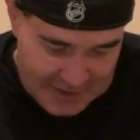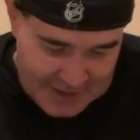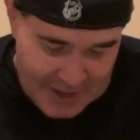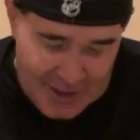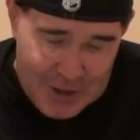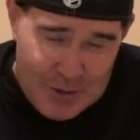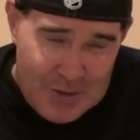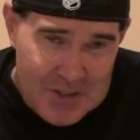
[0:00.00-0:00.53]

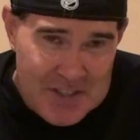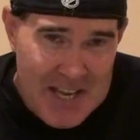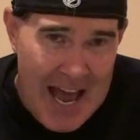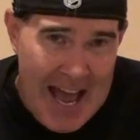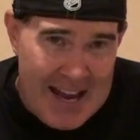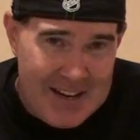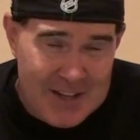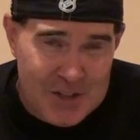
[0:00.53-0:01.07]
You use
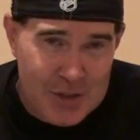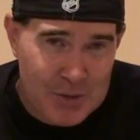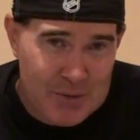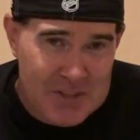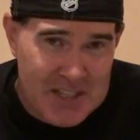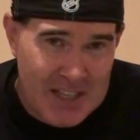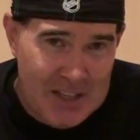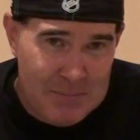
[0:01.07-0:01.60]
that in a
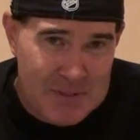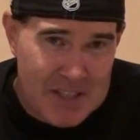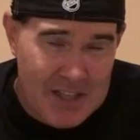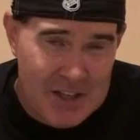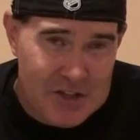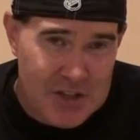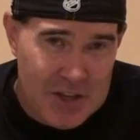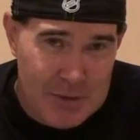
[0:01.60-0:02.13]
two-team
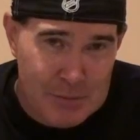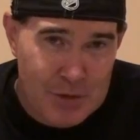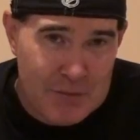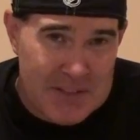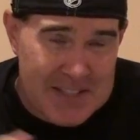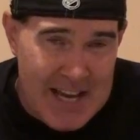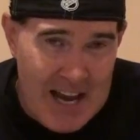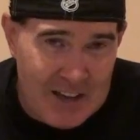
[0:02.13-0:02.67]
teaser. You
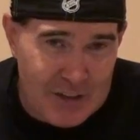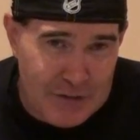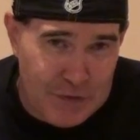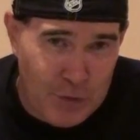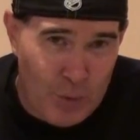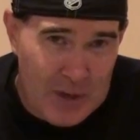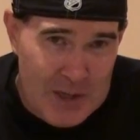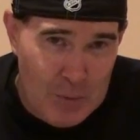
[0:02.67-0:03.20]
move it down to
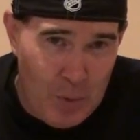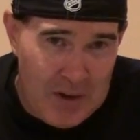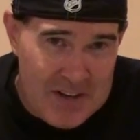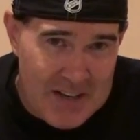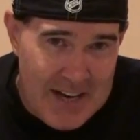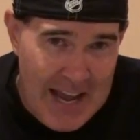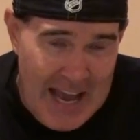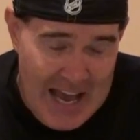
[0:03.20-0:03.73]
41
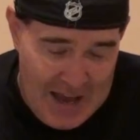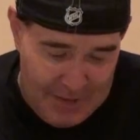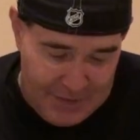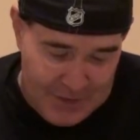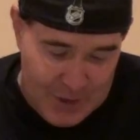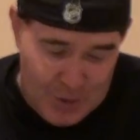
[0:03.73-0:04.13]
and a half.